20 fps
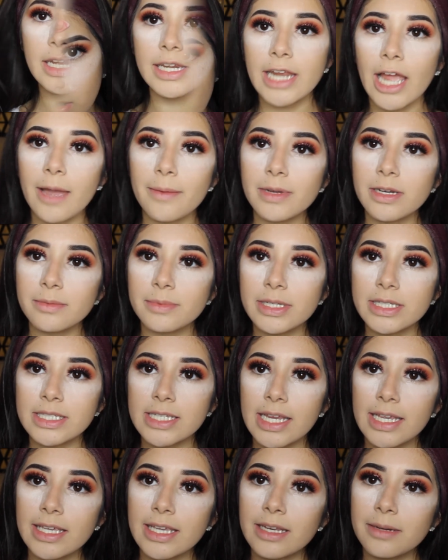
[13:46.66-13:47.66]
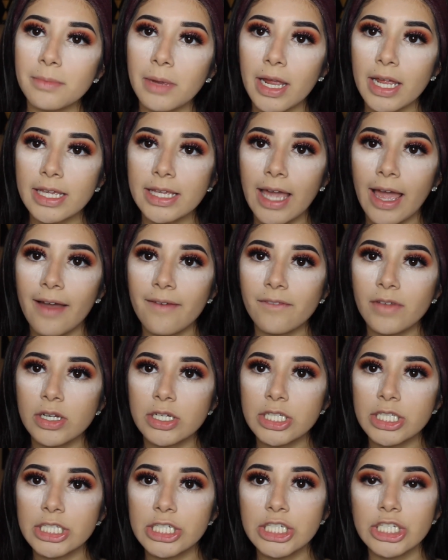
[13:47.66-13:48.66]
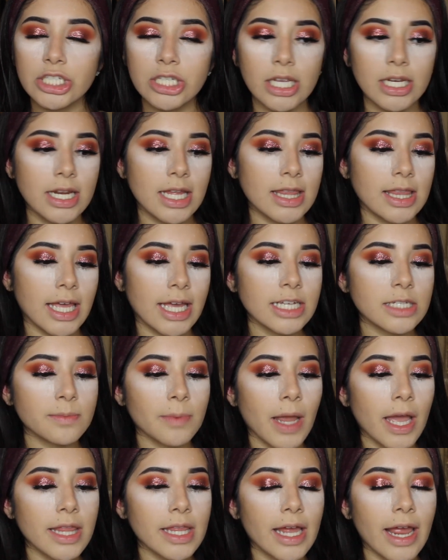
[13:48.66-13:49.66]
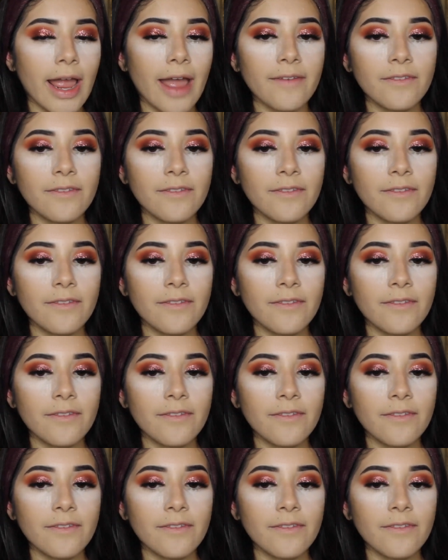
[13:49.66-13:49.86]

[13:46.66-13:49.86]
Now I'm going to be taking my Kat Von D Shade and Lights palette.